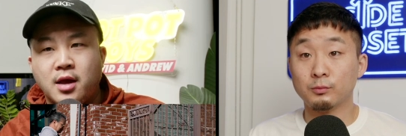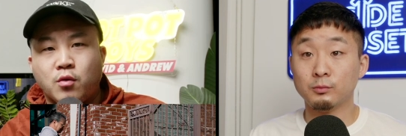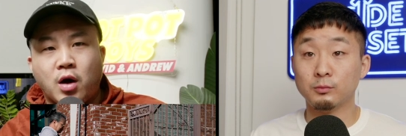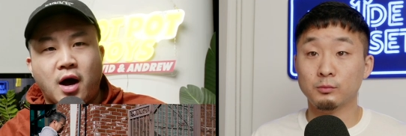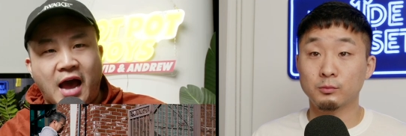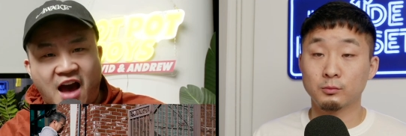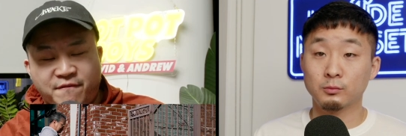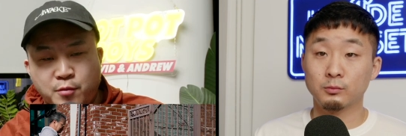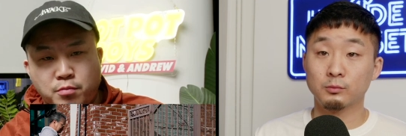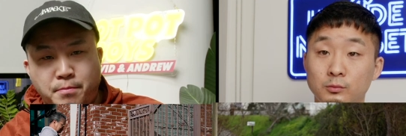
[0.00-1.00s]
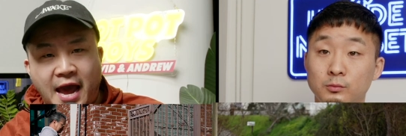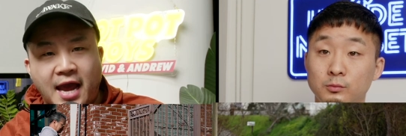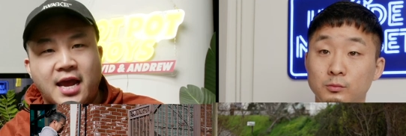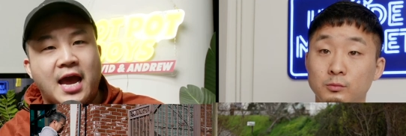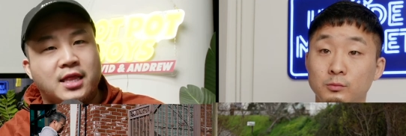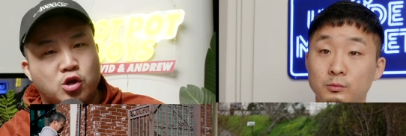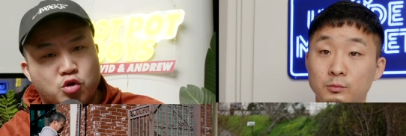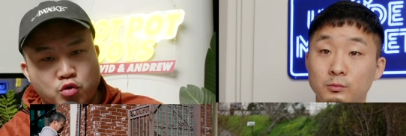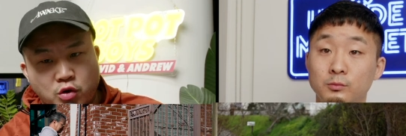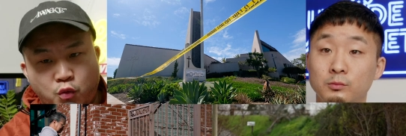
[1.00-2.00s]
Speaker 1: uh, Half Moon Bay, and
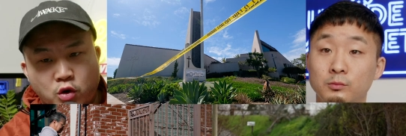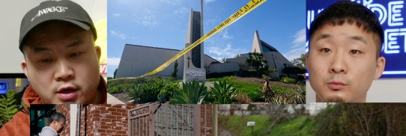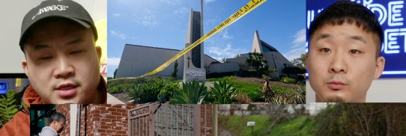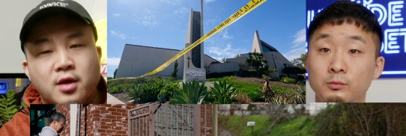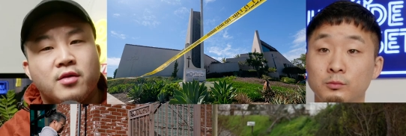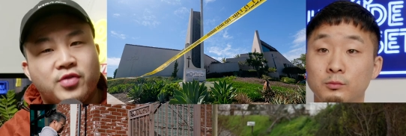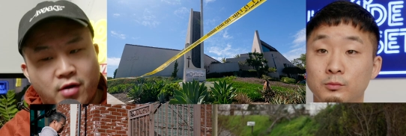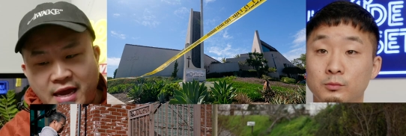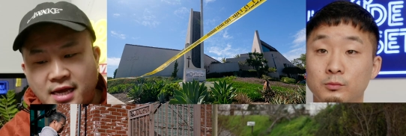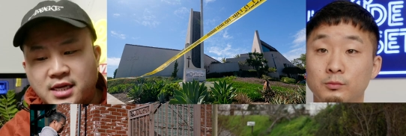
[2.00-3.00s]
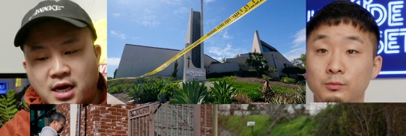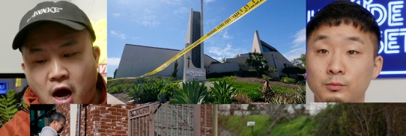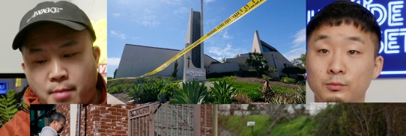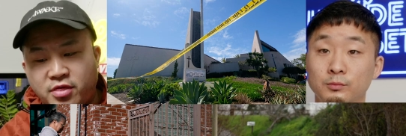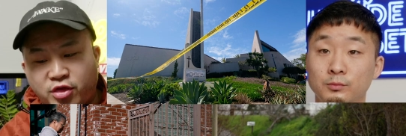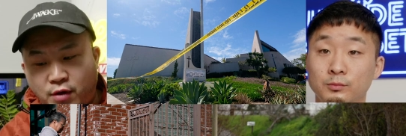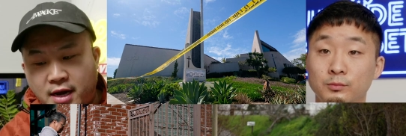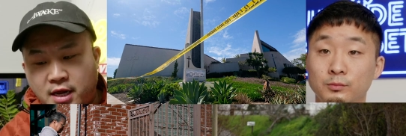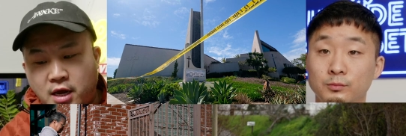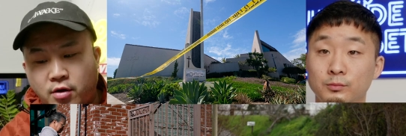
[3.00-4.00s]
Laguna Woods. There is a common
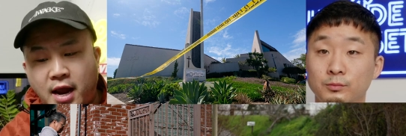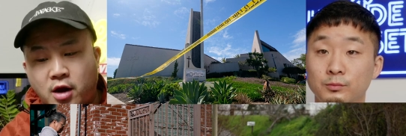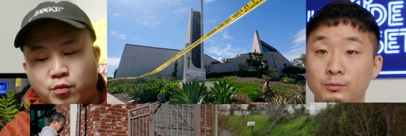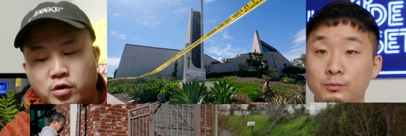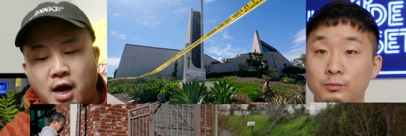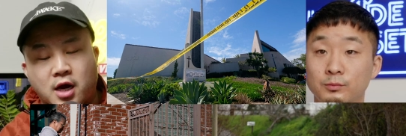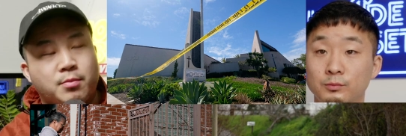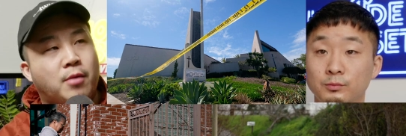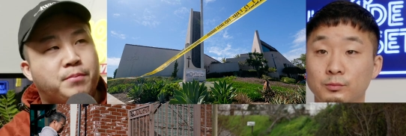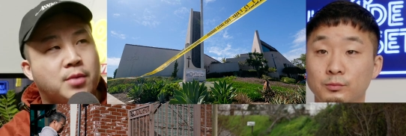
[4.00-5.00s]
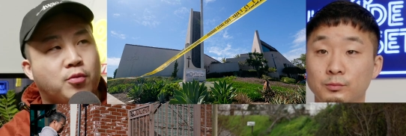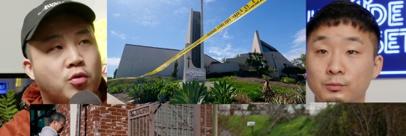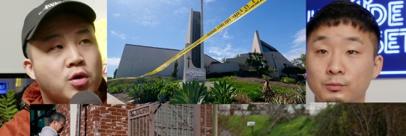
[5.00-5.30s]
thread here, Andrew. We're talking about people